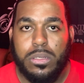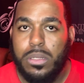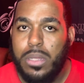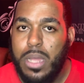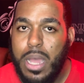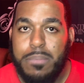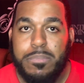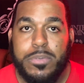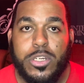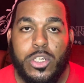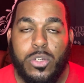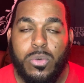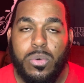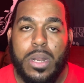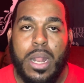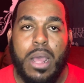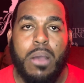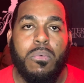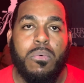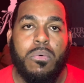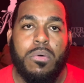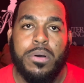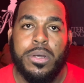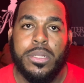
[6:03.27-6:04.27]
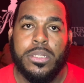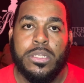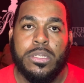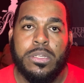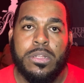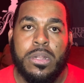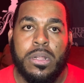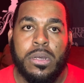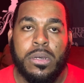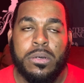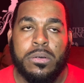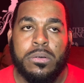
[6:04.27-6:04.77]
I'm going to do what I want, you
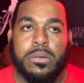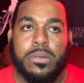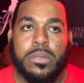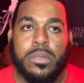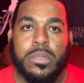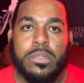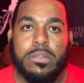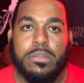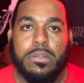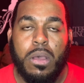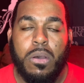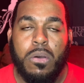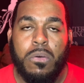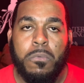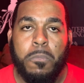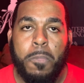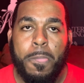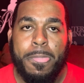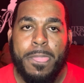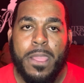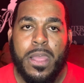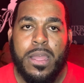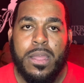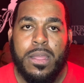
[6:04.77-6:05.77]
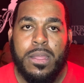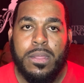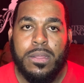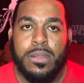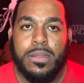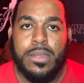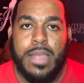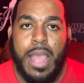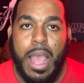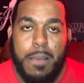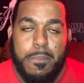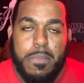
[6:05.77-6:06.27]
know. So
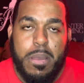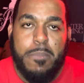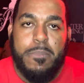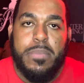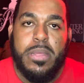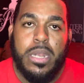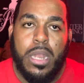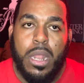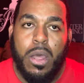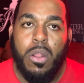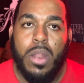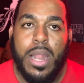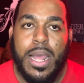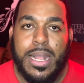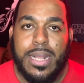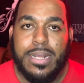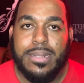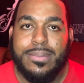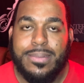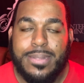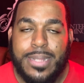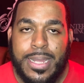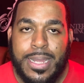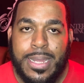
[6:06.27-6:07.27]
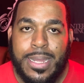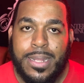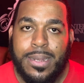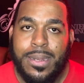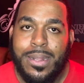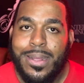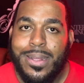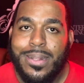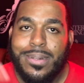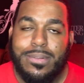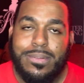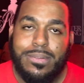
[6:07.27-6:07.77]
comment below, like I said.
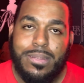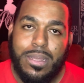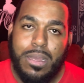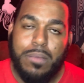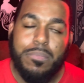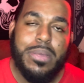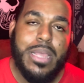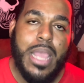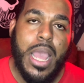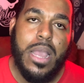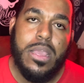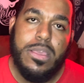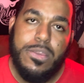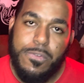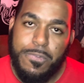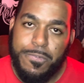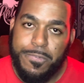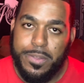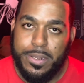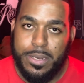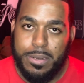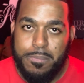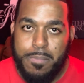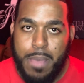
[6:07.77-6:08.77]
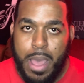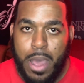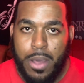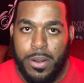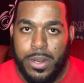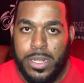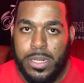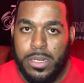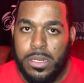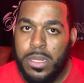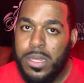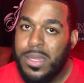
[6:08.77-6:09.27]
Tell me how you feel about
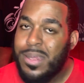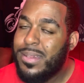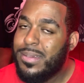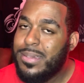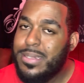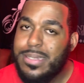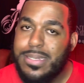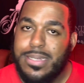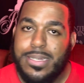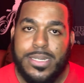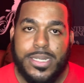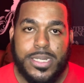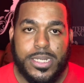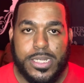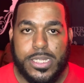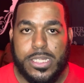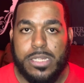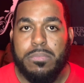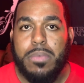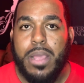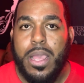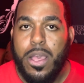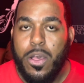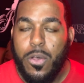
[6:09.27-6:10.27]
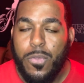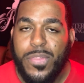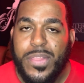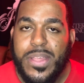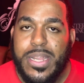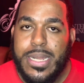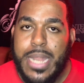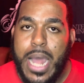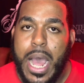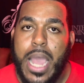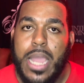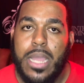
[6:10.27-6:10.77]
it. This is just some healthy
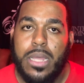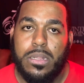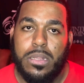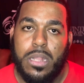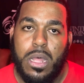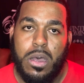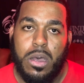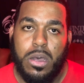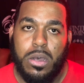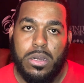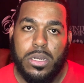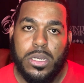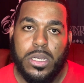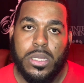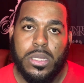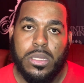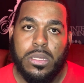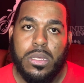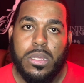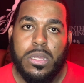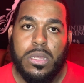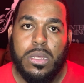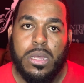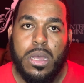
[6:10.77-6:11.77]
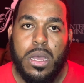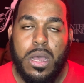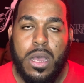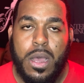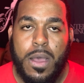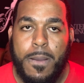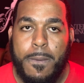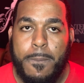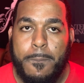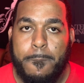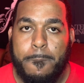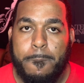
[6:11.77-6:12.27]
dialogue.
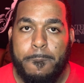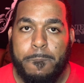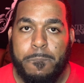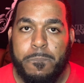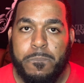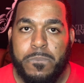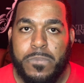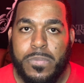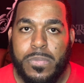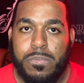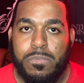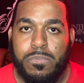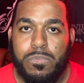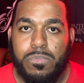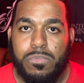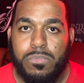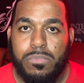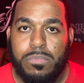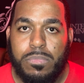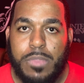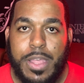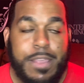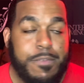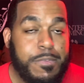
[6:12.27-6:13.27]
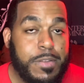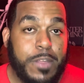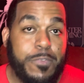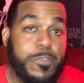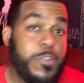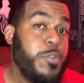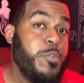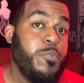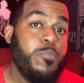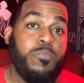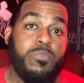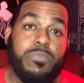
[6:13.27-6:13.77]
Even if
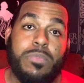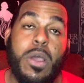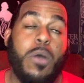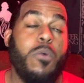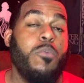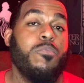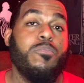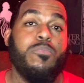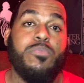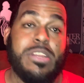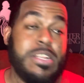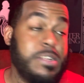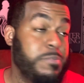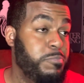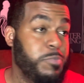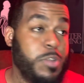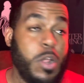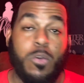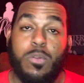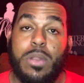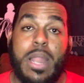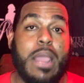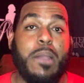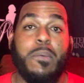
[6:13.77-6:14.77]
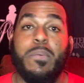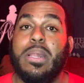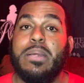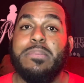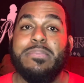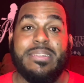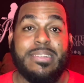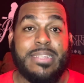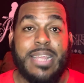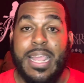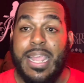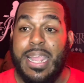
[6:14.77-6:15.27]
you don't like what I'm
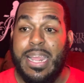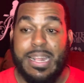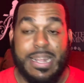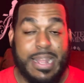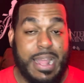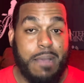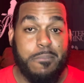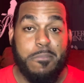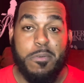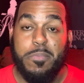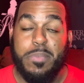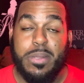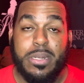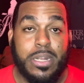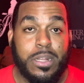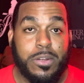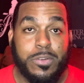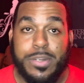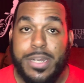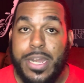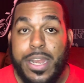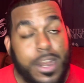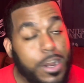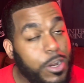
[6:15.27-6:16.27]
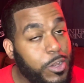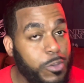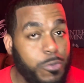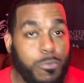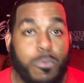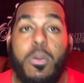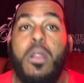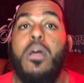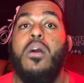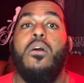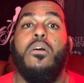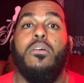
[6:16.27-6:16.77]
saying, comment below, Derek, you're
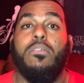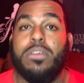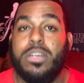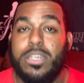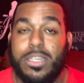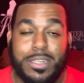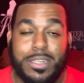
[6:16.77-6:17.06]
wrong.